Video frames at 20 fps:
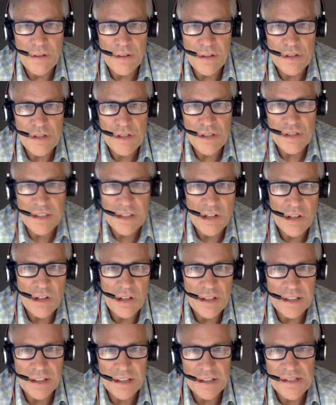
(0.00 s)
They're usually
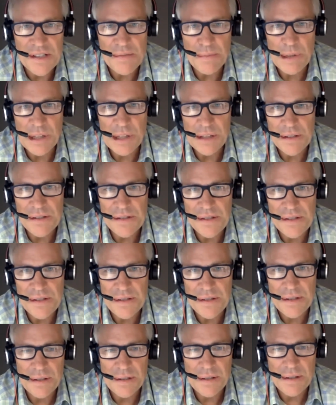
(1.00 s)
calling us because